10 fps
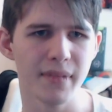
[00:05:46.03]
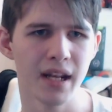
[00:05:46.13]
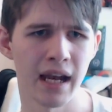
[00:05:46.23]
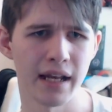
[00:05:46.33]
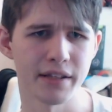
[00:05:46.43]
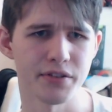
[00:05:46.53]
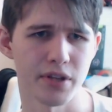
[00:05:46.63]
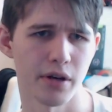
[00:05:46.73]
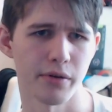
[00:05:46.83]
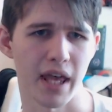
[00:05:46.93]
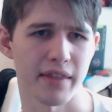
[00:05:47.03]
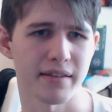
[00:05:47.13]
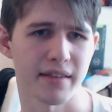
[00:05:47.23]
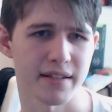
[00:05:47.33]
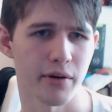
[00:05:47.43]
And so, yeah,
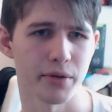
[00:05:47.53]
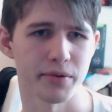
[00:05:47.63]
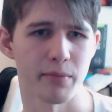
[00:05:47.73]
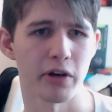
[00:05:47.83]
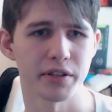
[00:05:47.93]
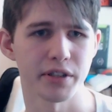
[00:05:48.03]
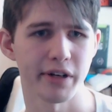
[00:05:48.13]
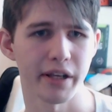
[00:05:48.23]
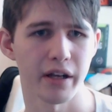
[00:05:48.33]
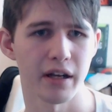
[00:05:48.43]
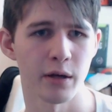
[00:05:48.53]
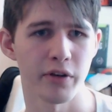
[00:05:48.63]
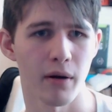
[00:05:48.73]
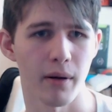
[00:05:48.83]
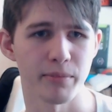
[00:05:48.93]
that's how I was monitoring
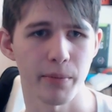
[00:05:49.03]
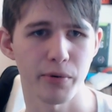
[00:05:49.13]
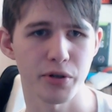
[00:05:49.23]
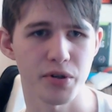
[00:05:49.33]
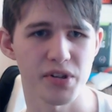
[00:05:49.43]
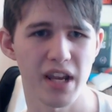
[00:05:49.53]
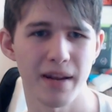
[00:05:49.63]
Vrm temperatures.